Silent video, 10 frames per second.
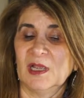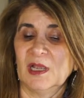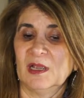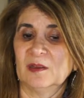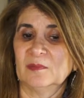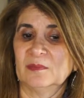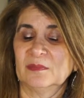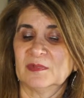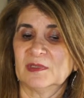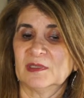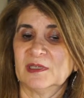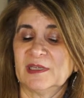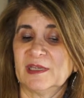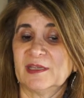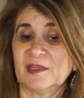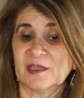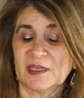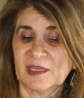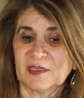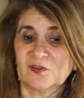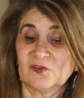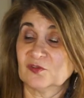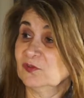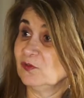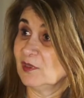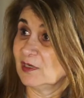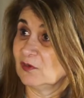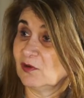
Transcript: Um, it's true that in